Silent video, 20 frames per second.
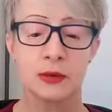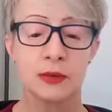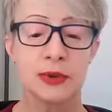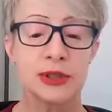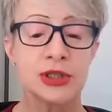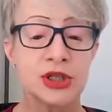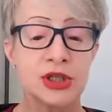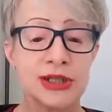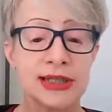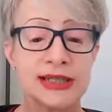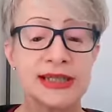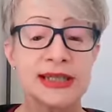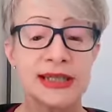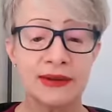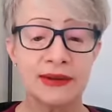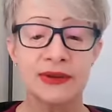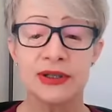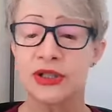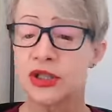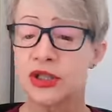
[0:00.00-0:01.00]
When she had
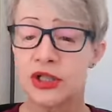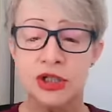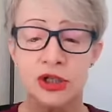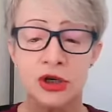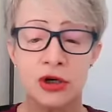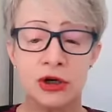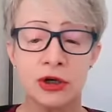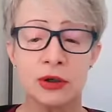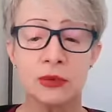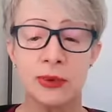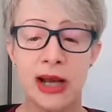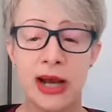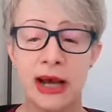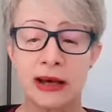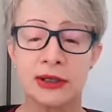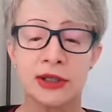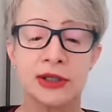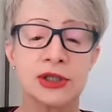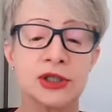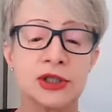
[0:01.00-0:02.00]
said this, she turned
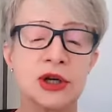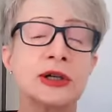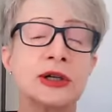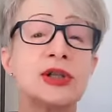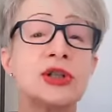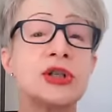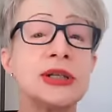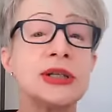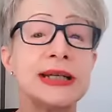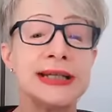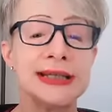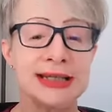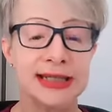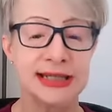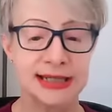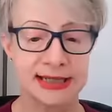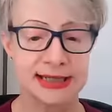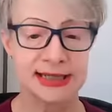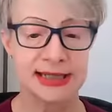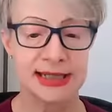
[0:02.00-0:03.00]
around and saw
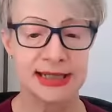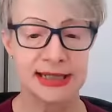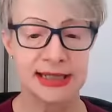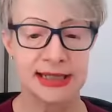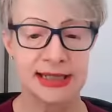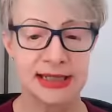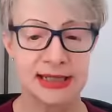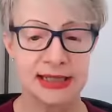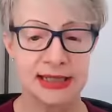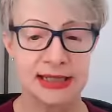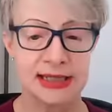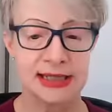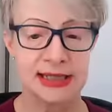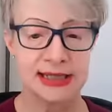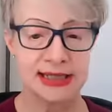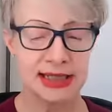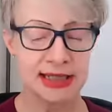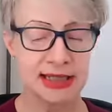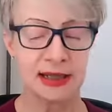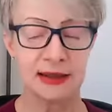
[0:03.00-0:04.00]
Jesus
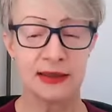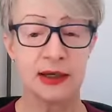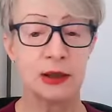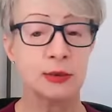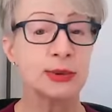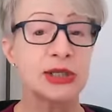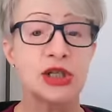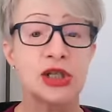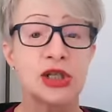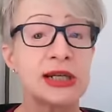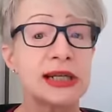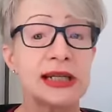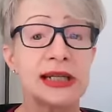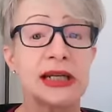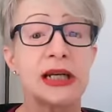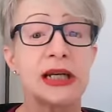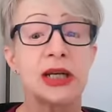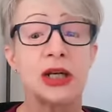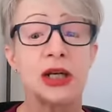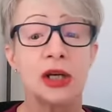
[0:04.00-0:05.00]
standing there, but she
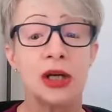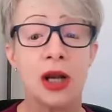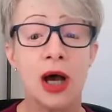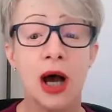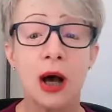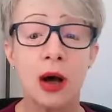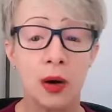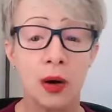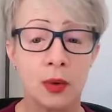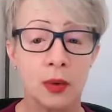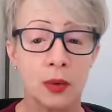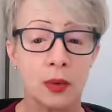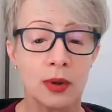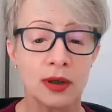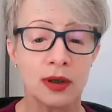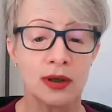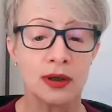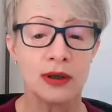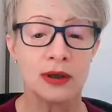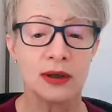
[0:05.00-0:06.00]
didn't know
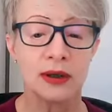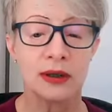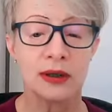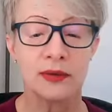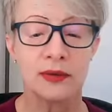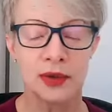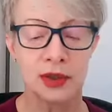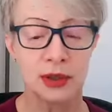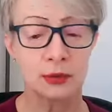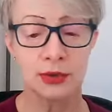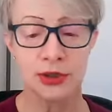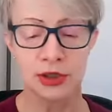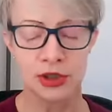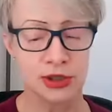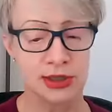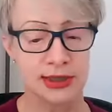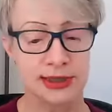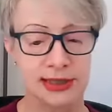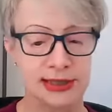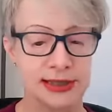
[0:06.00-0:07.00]
that it was
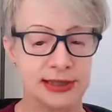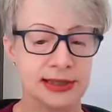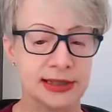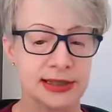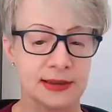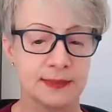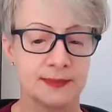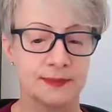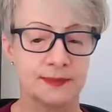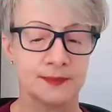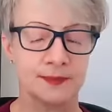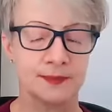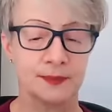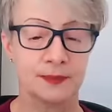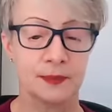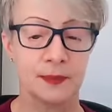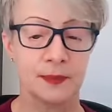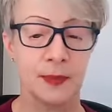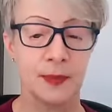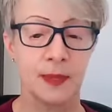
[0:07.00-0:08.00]
Jesus.
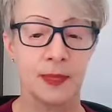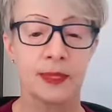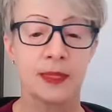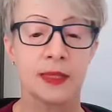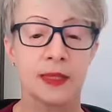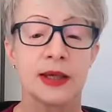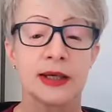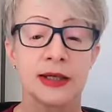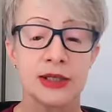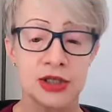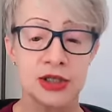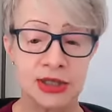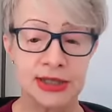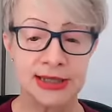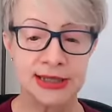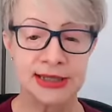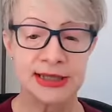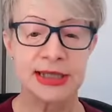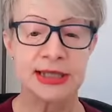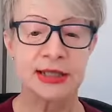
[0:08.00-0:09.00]

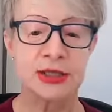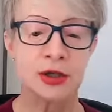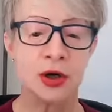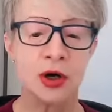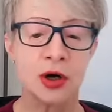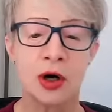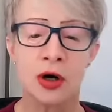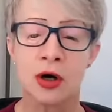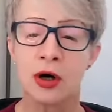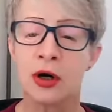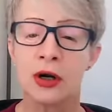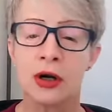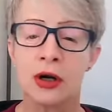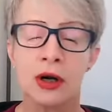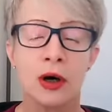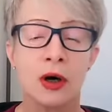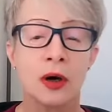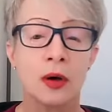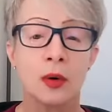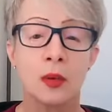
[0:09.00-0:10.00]
Jesus said to her,
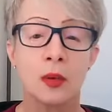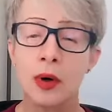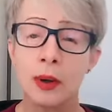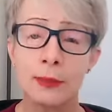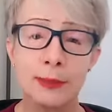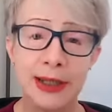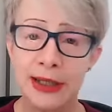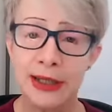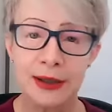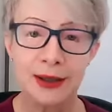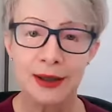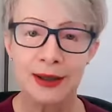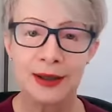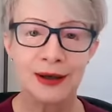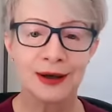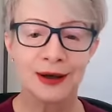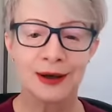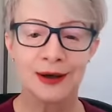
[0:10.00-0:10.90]
"Woman,